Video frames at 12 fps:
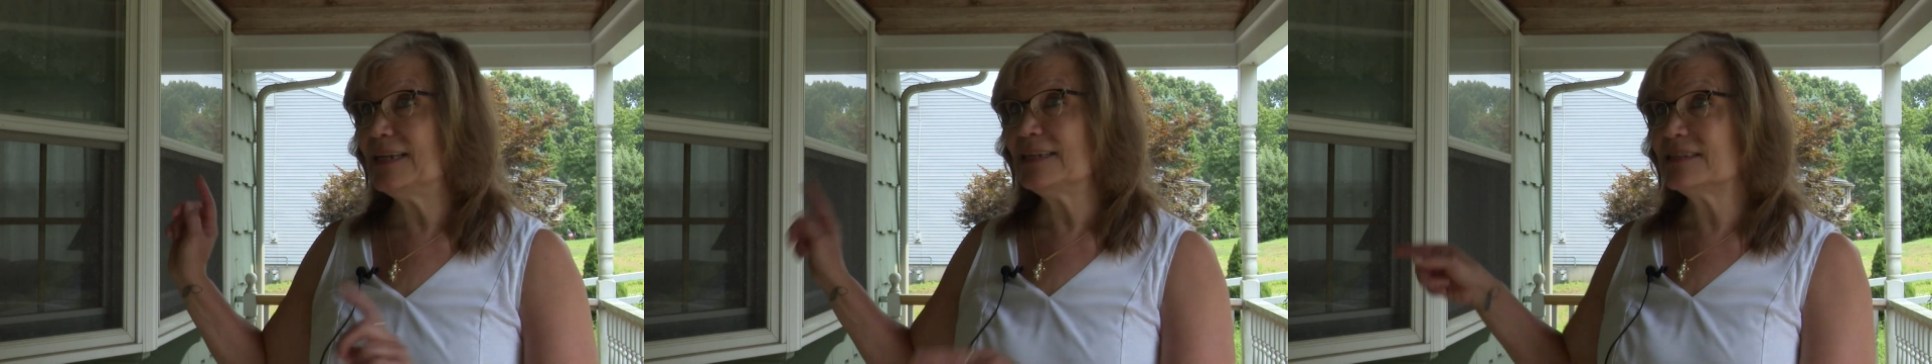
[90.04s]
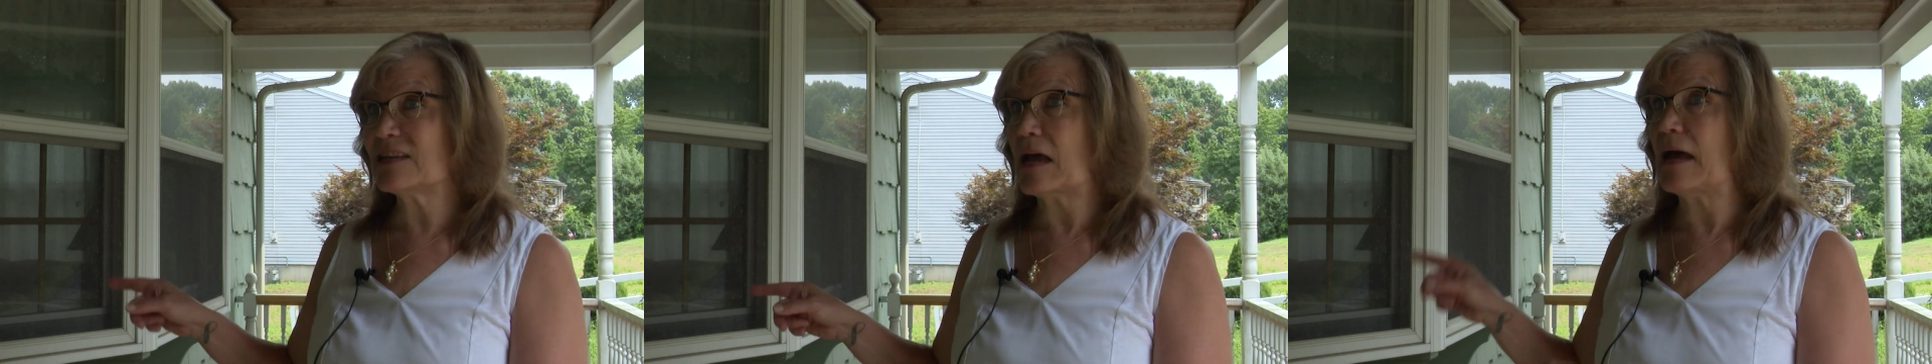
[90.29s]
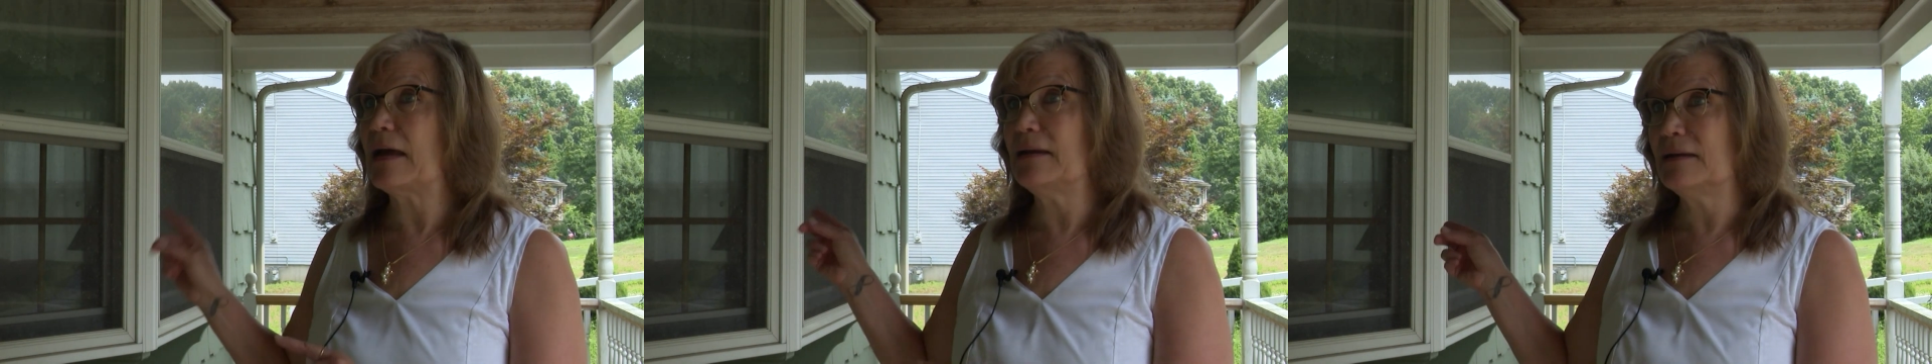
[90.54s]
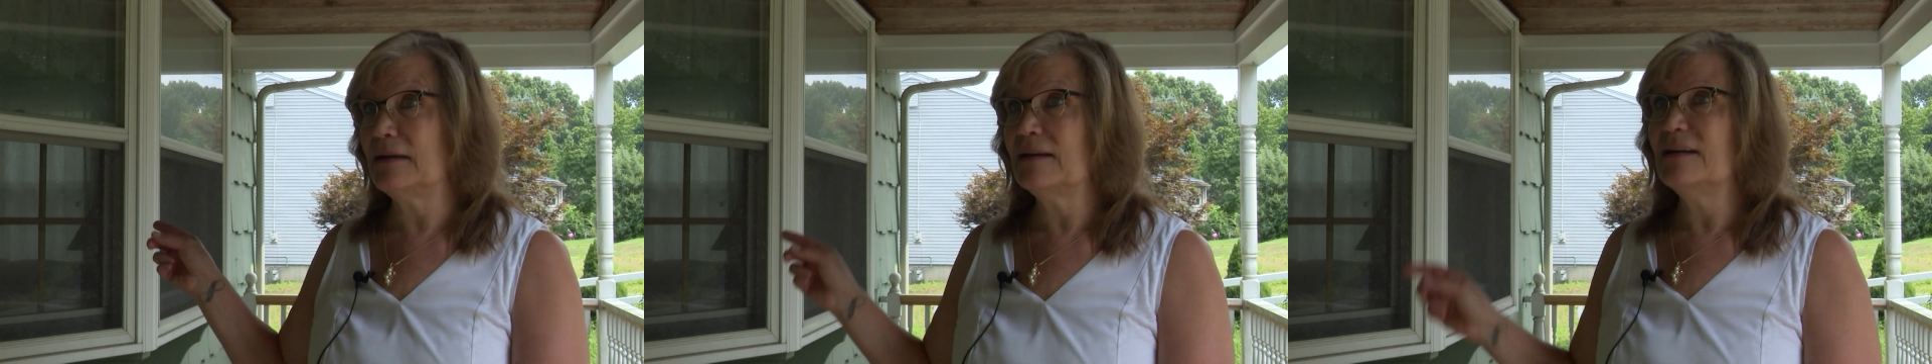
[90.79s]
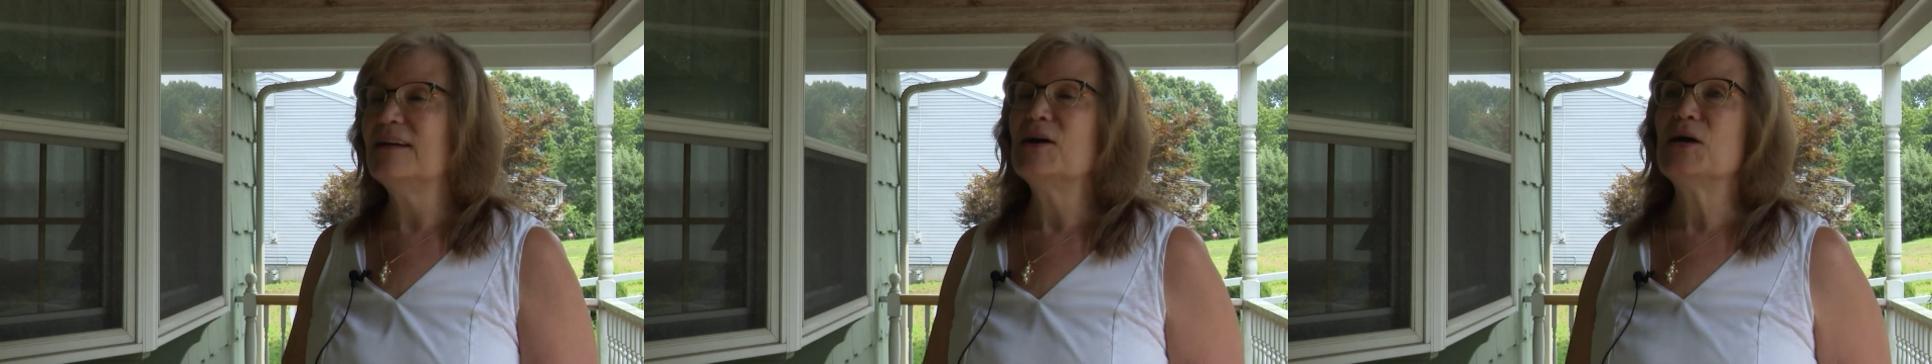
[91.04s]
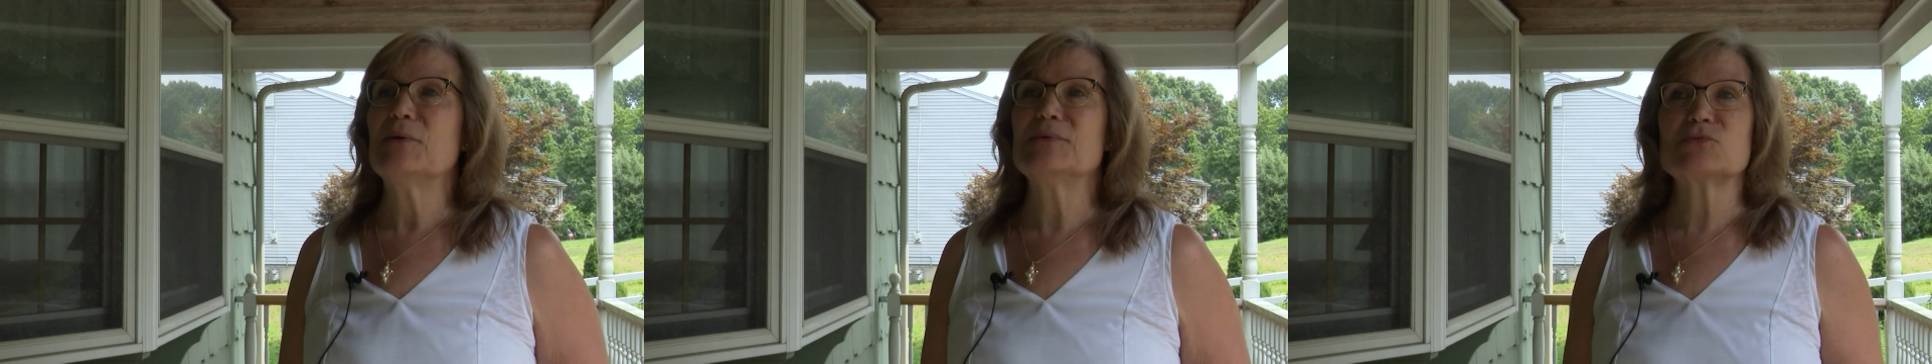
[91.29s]
inside.
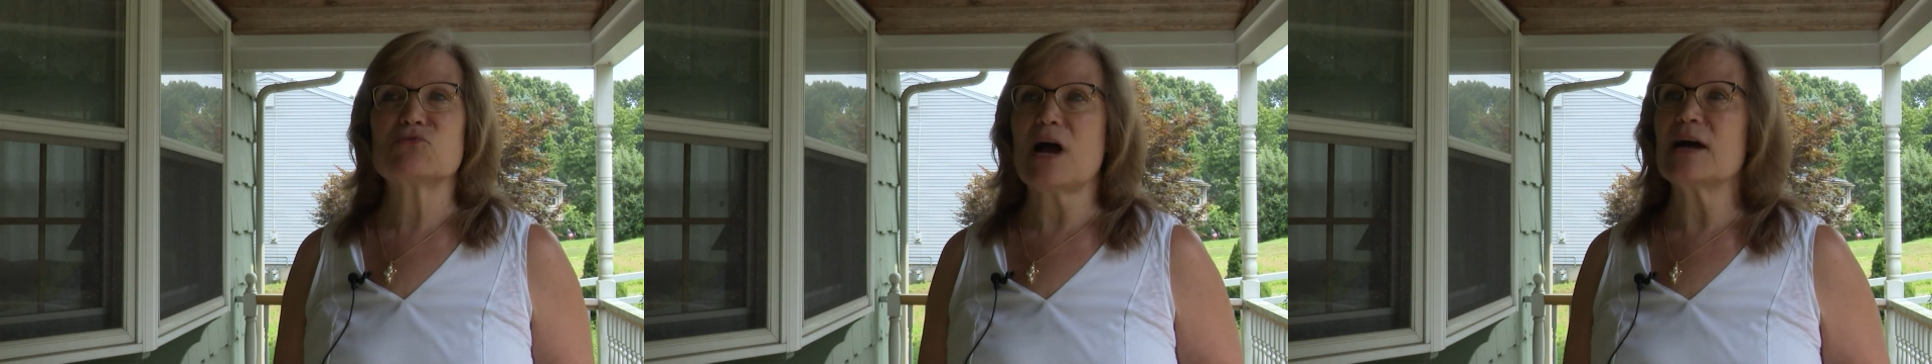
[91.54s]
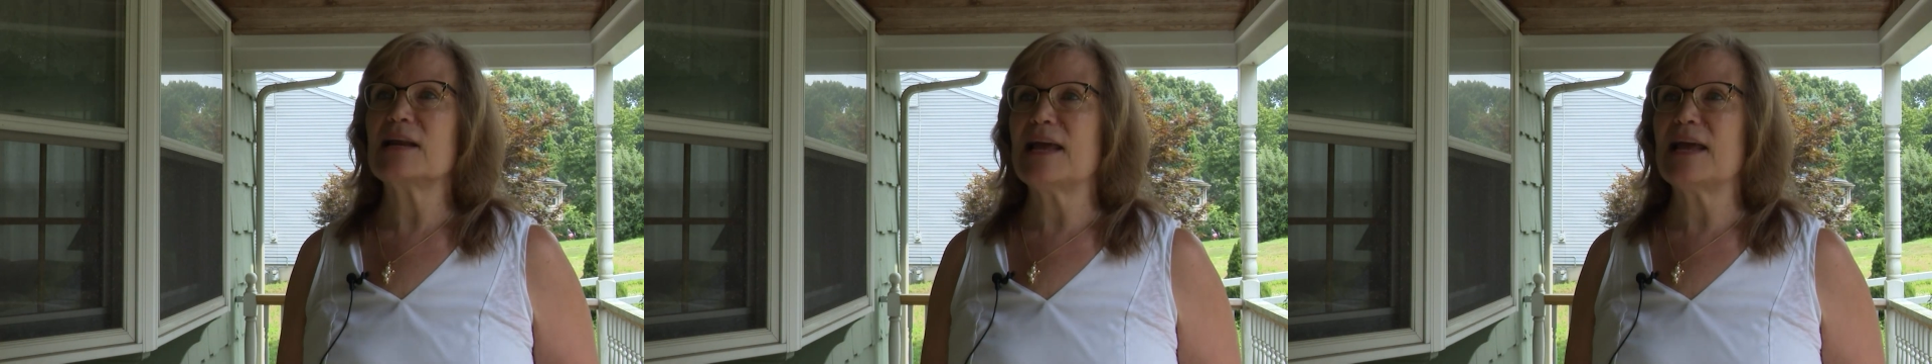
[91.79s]
It was rocking